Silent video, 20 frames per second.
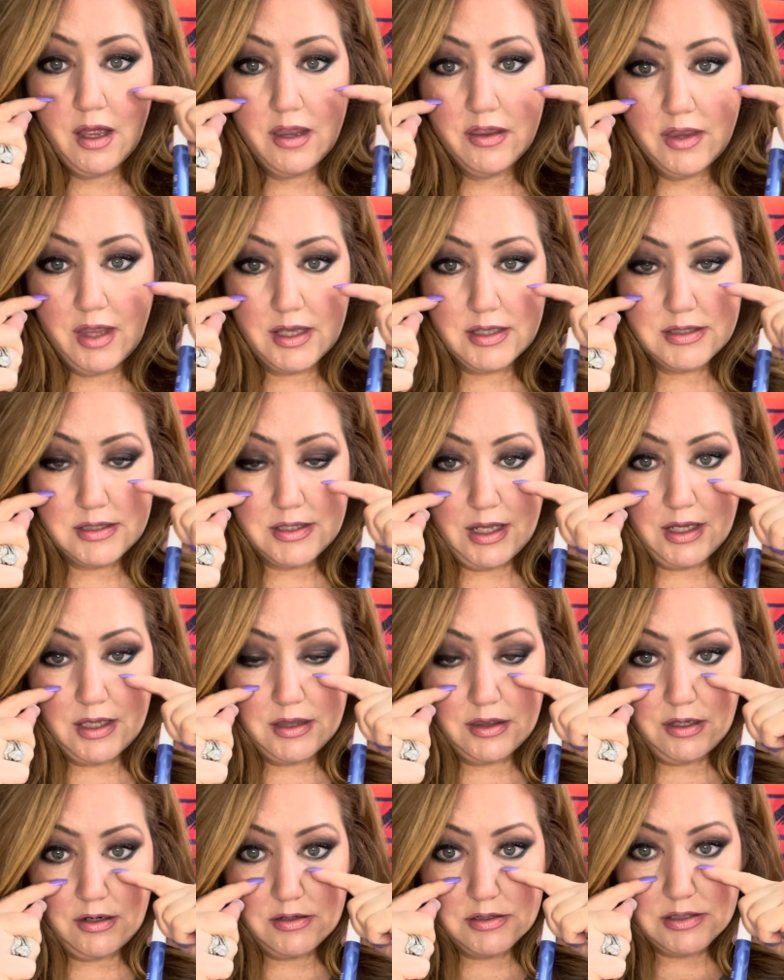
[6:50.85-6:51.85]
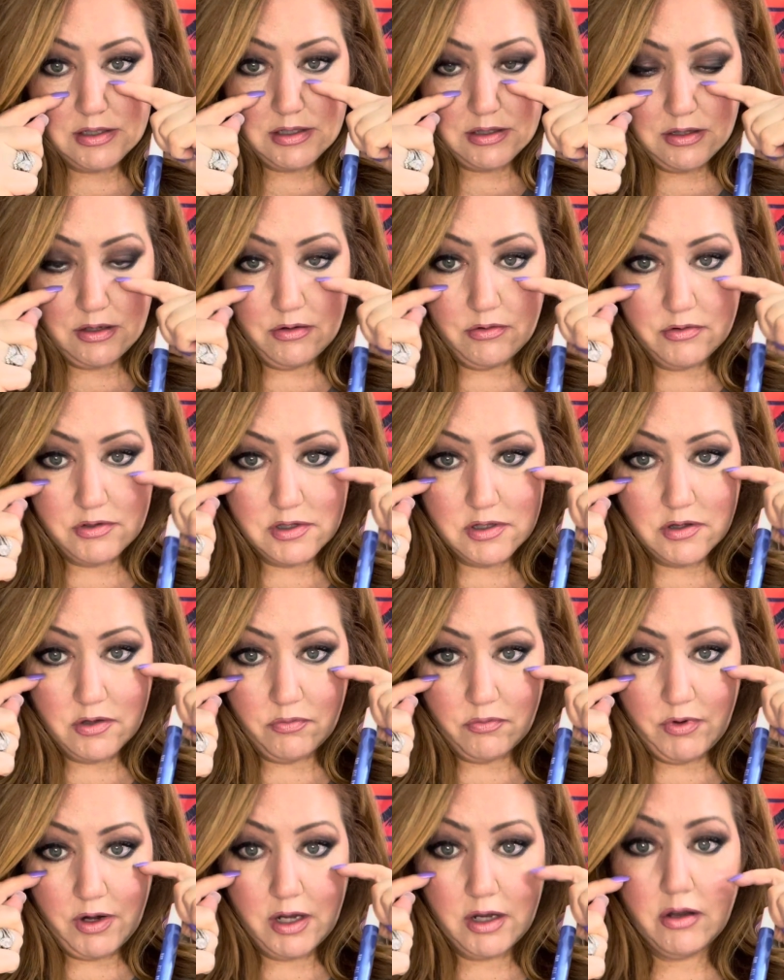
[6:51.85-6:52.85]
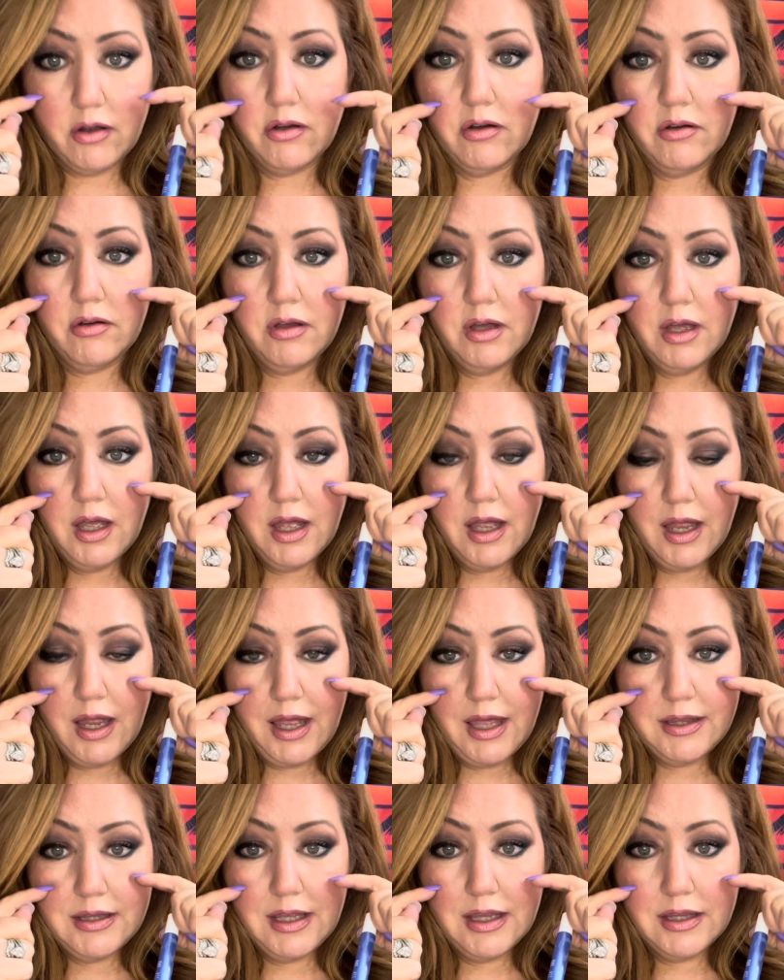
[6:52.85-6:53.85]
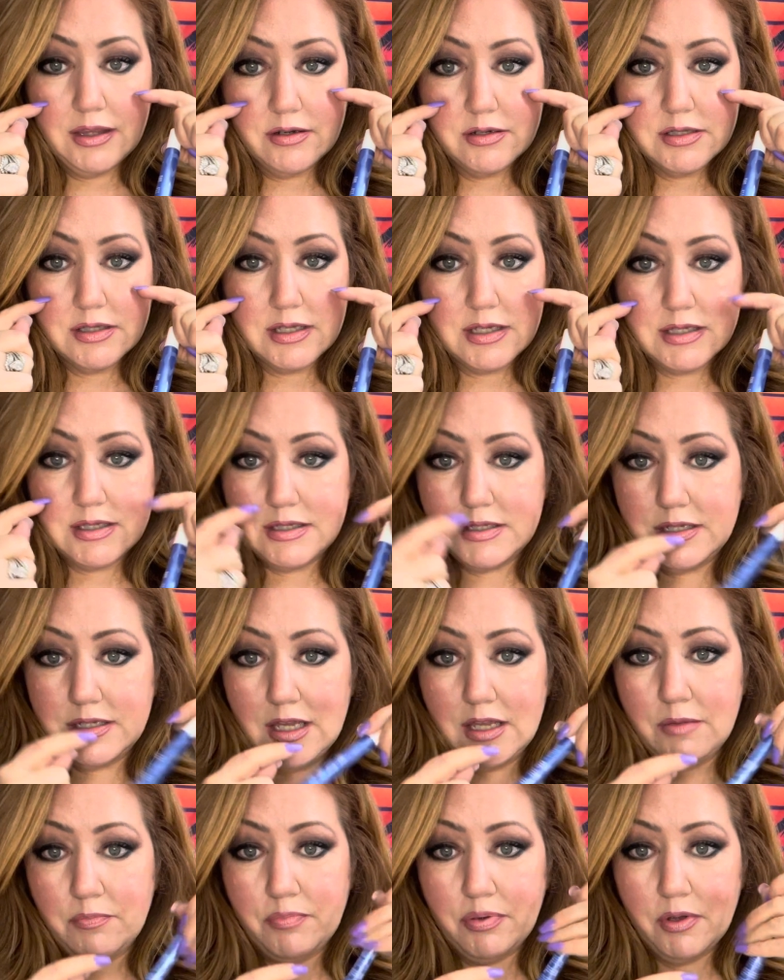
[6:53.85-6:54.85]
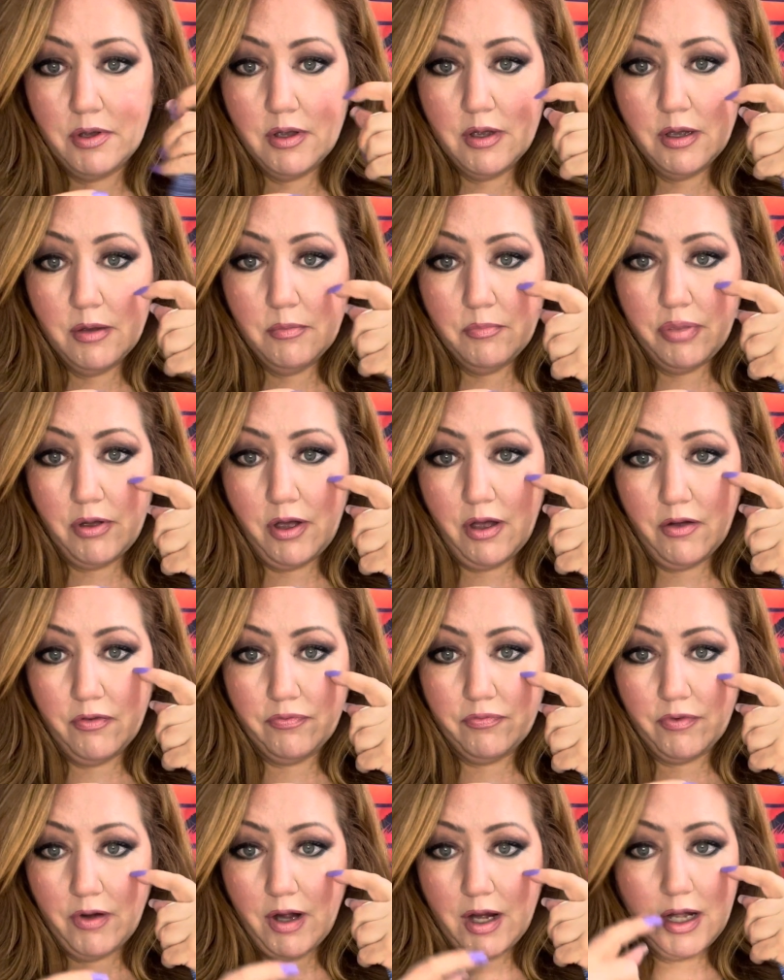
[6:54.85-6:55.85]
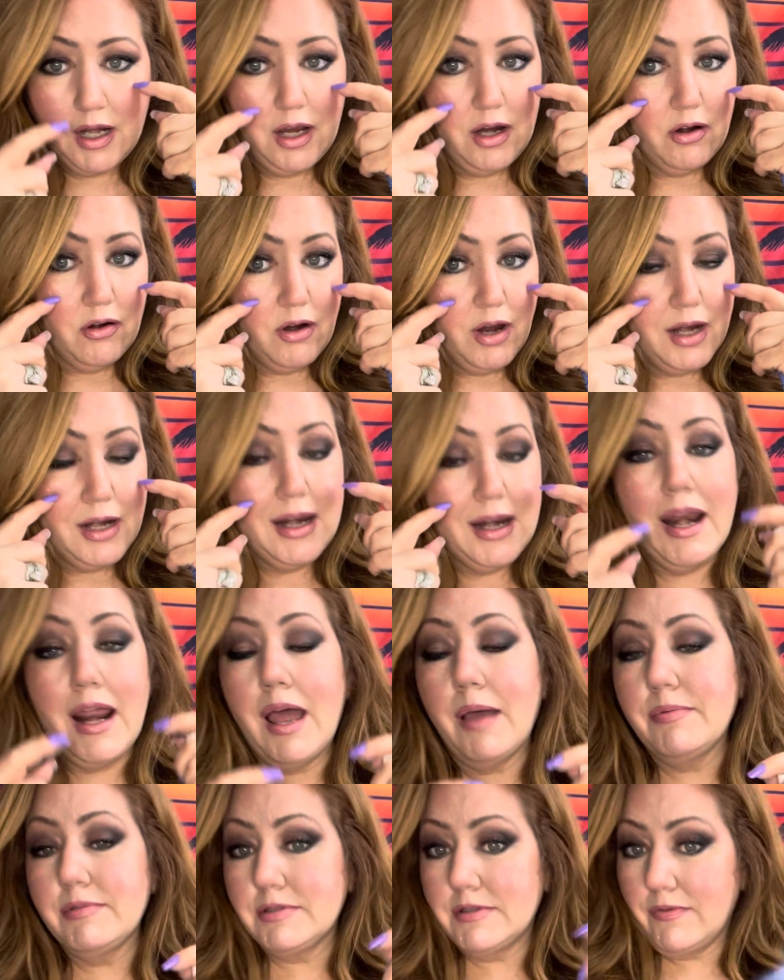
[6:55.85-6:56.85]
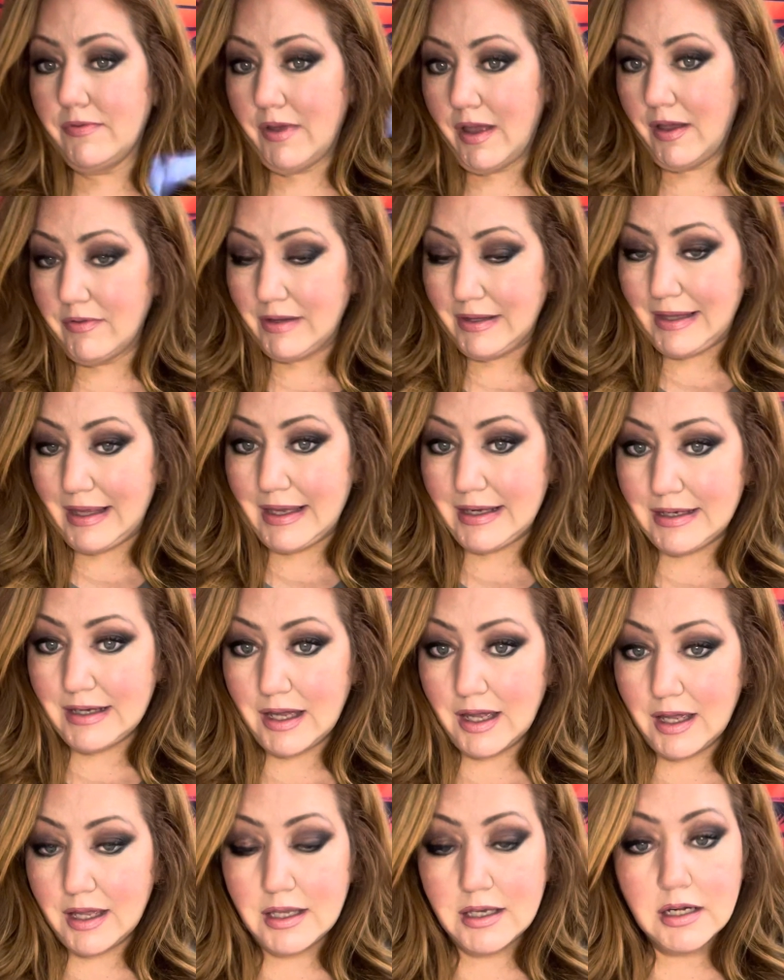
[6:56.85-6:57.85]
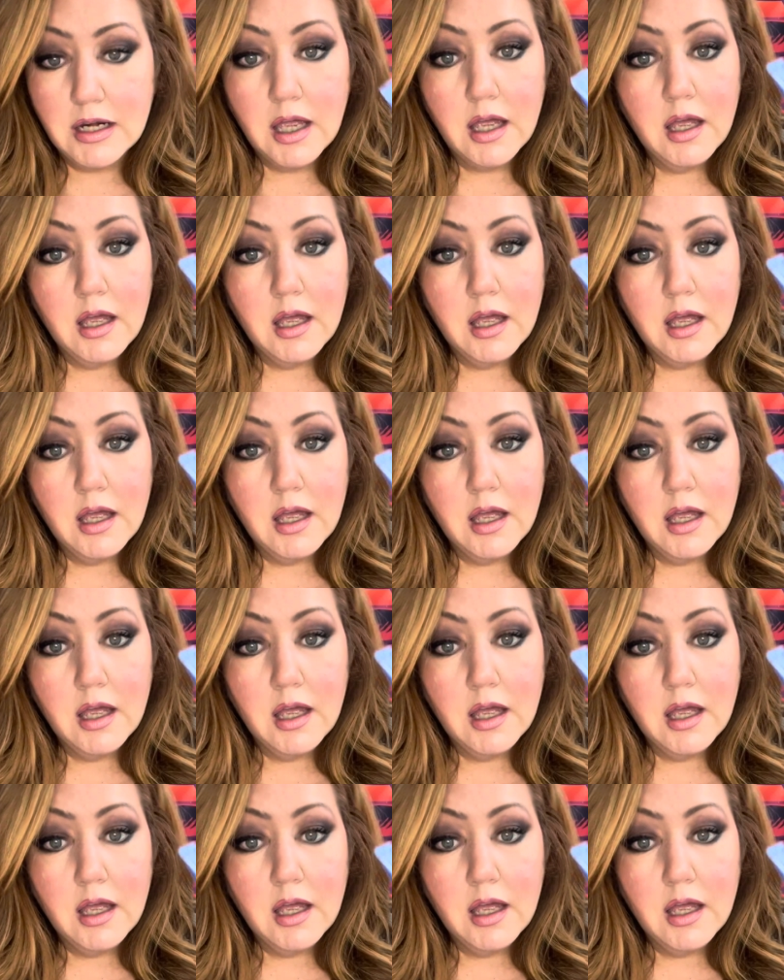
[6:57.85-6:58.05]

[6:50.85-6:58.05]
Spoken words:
That's like, there's the wrinkle, and then there's this deep puff right here, and it happens if I have a late night.